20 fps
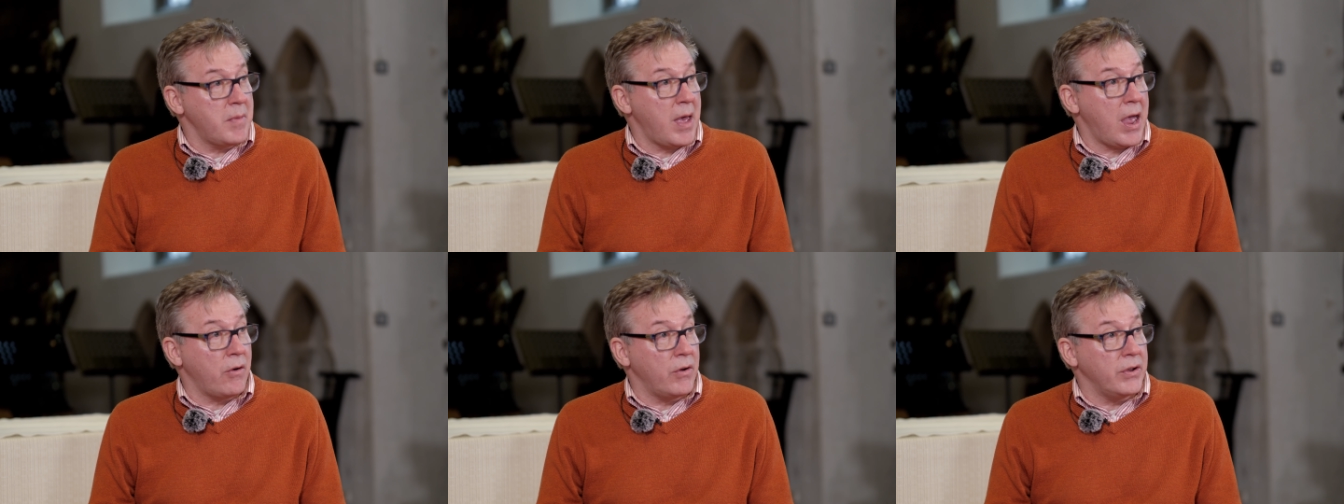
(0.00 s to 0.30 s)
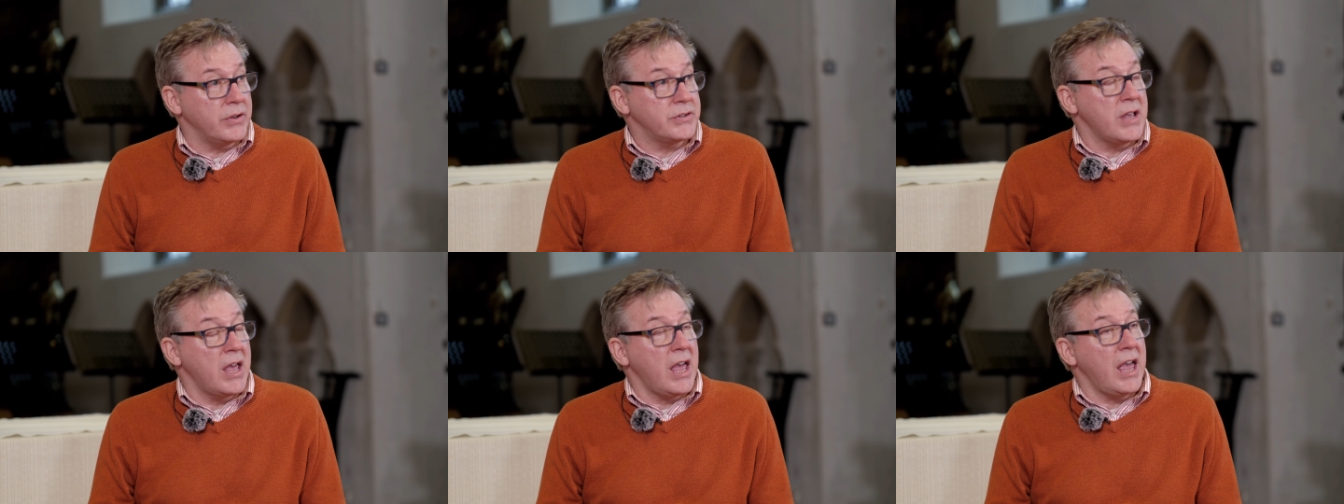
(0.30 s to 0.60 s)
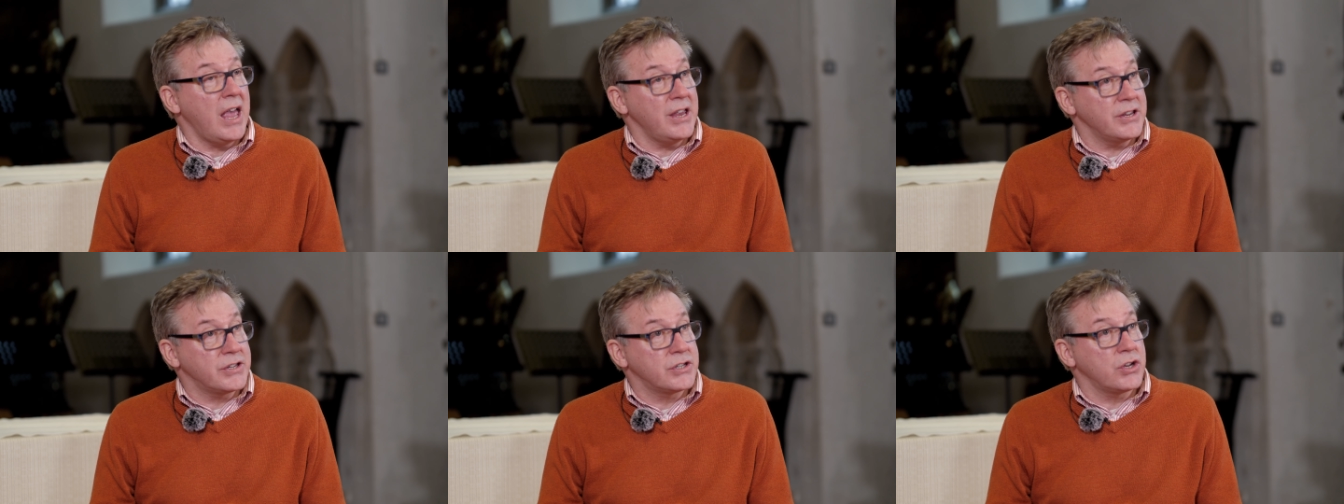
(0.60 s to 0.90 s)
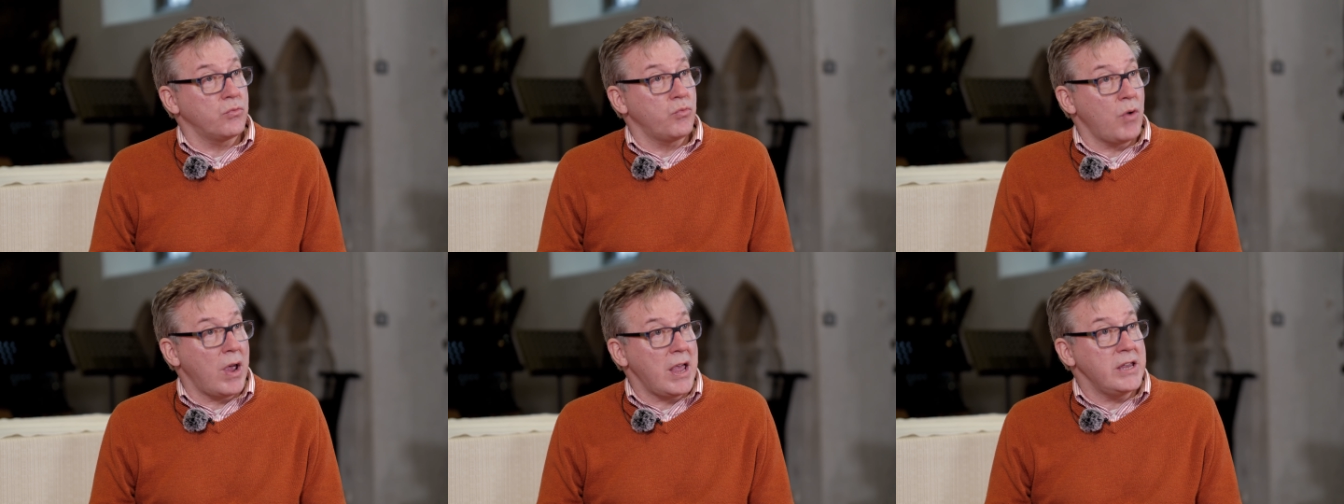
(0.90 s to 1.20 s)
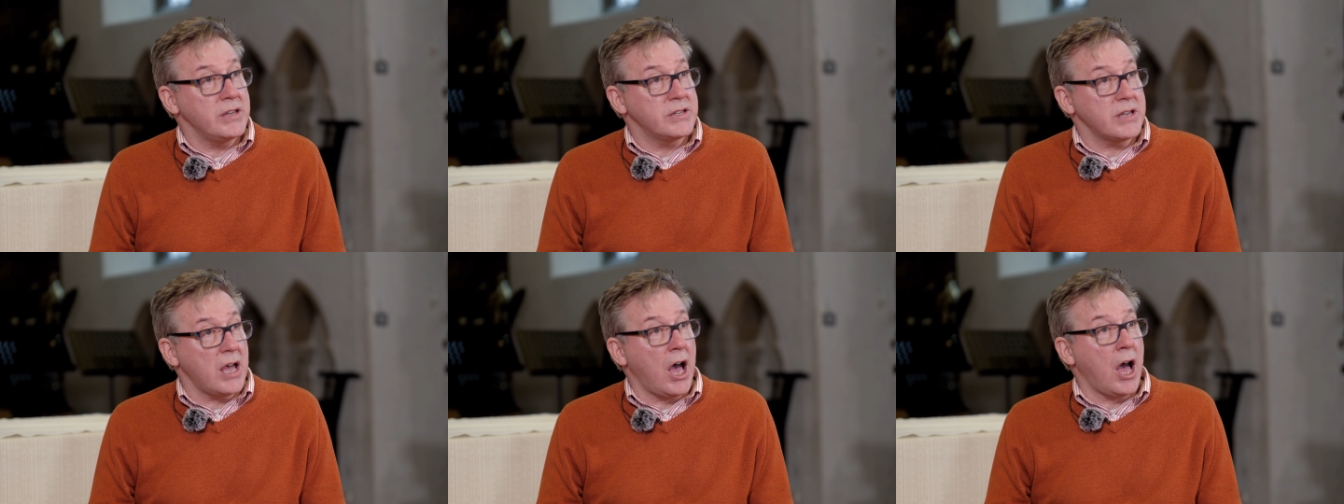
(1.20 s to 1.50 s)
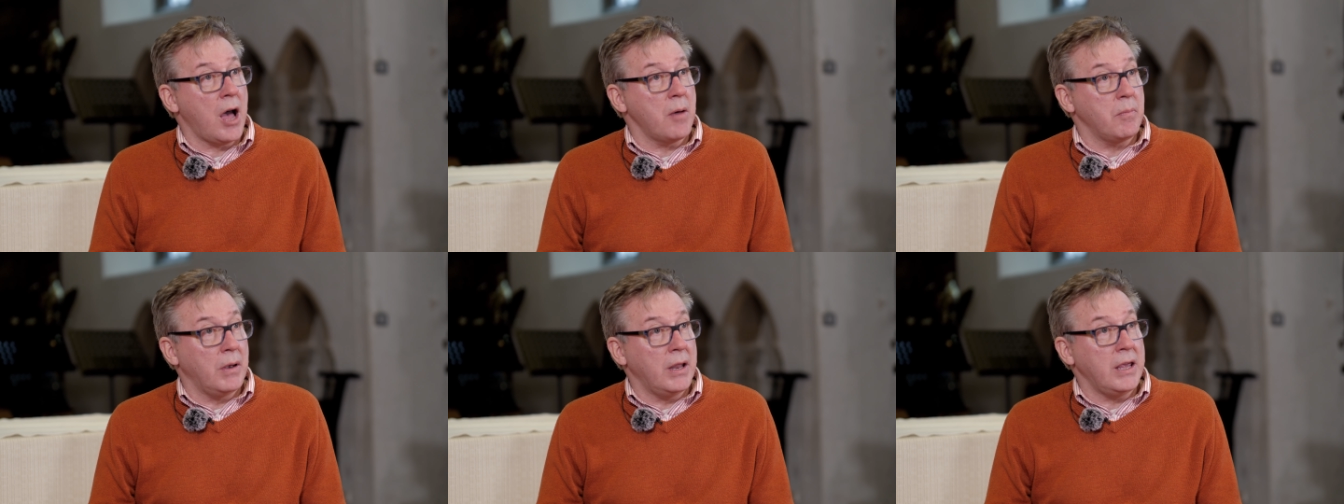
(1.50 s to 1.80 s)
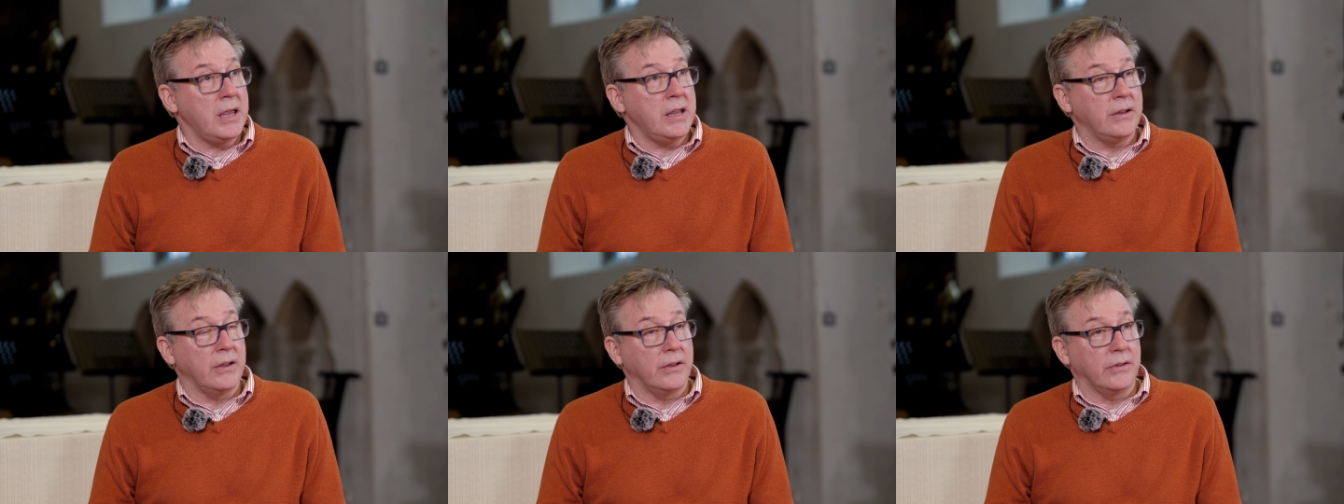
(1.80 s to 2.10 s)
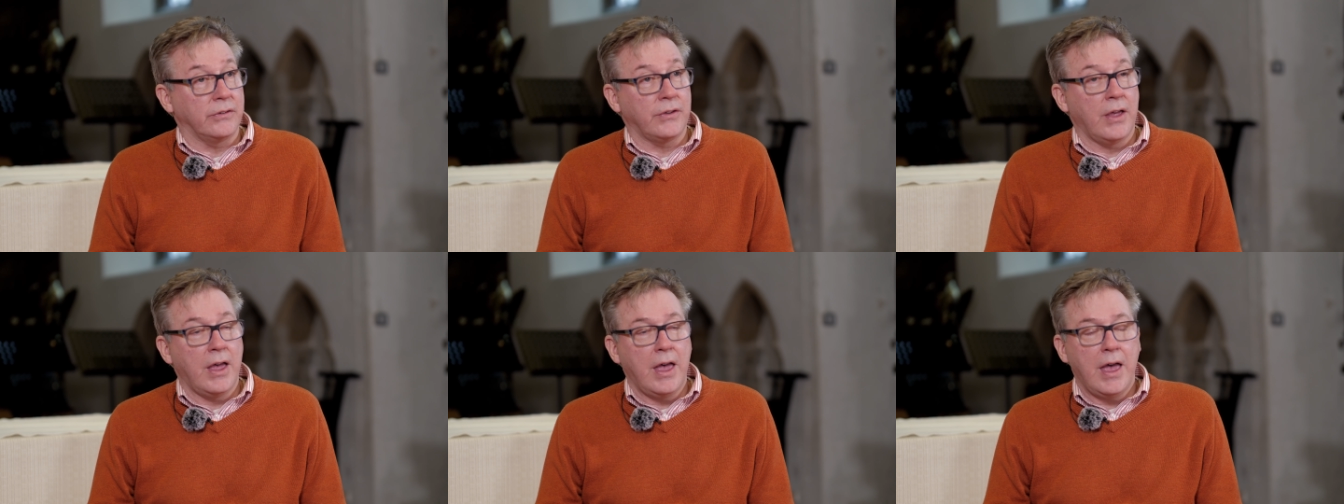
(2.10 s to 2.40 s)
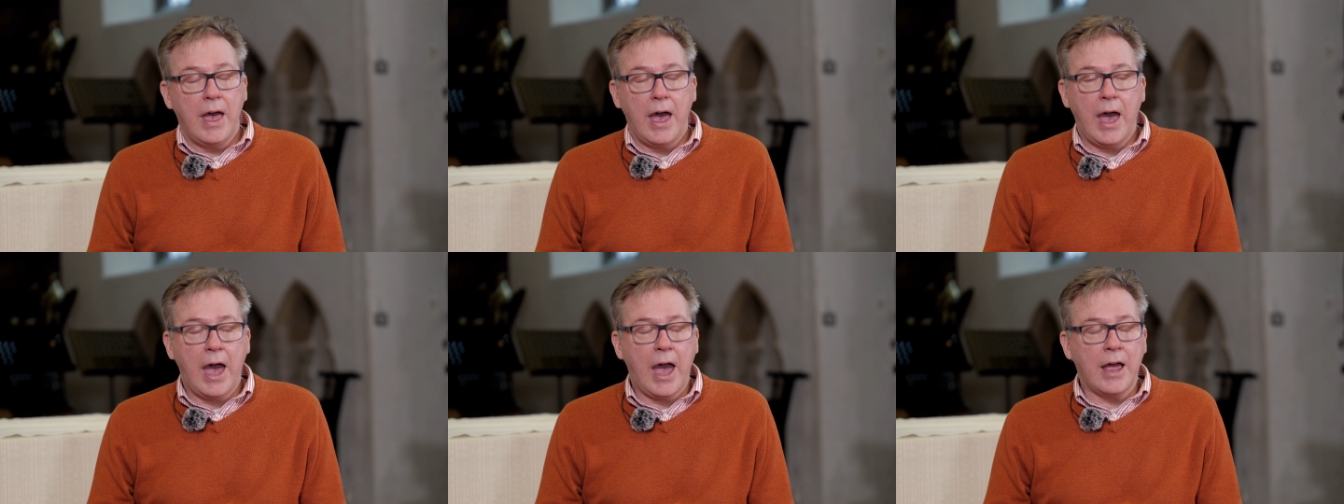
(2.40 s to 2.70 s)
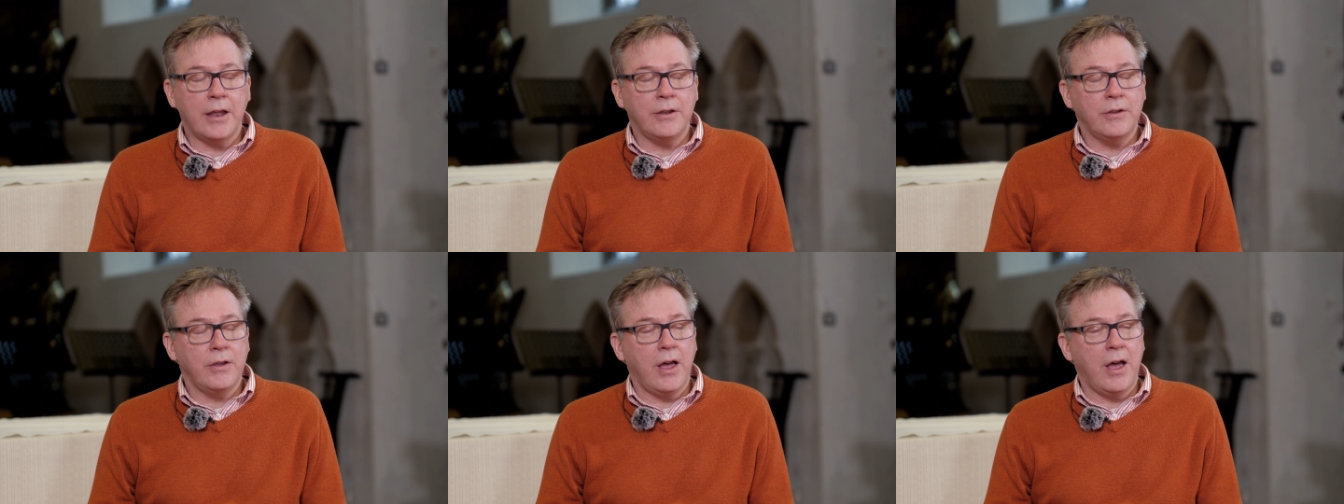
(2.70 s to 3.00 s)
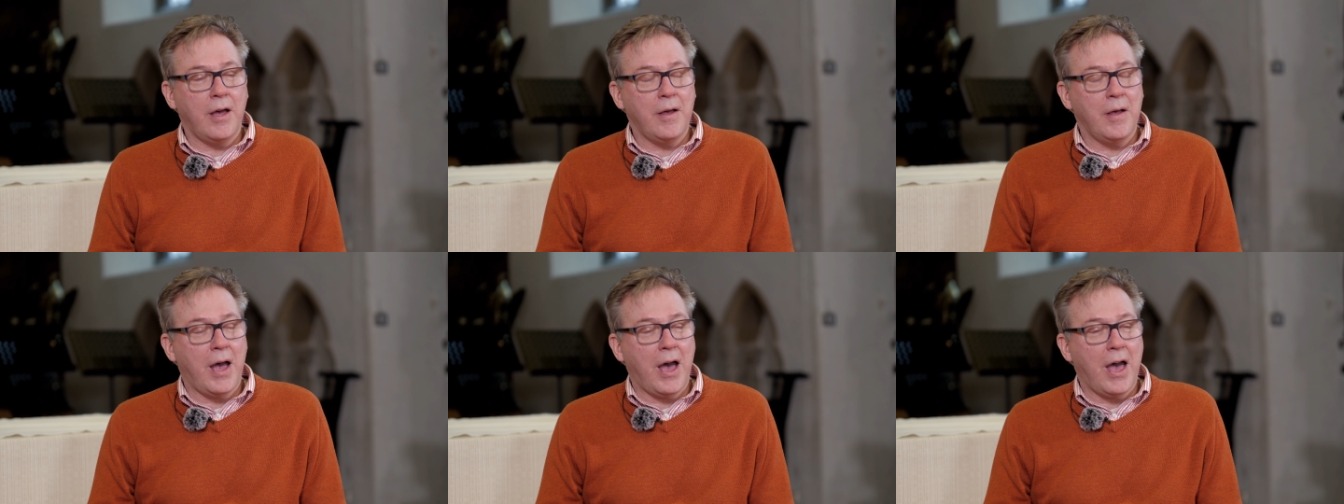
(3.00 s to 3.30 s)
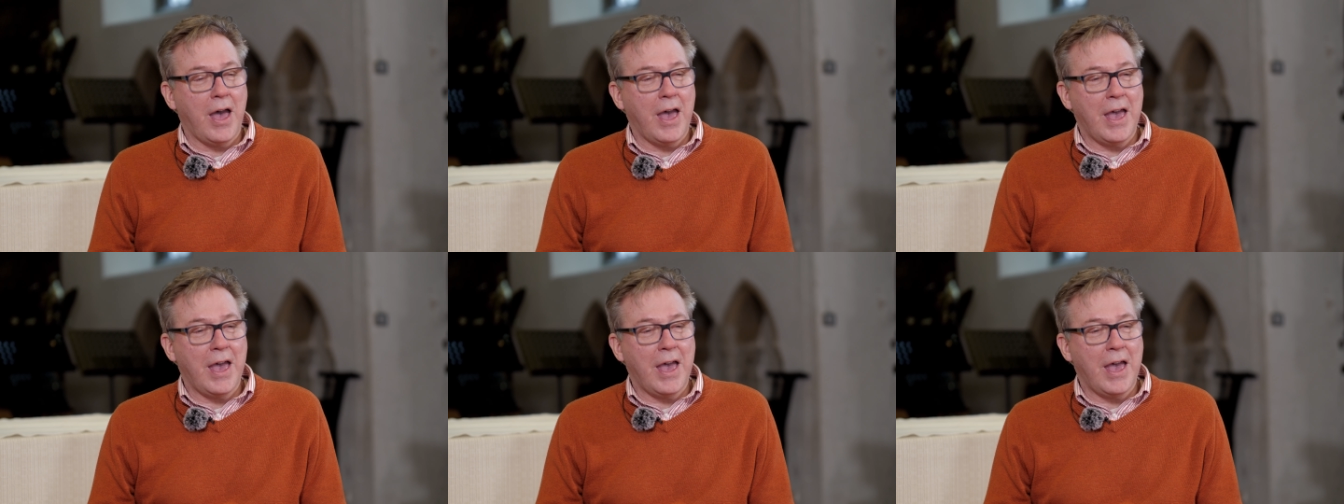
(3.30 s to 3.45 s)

Mary's is to raise up leaders. And uh,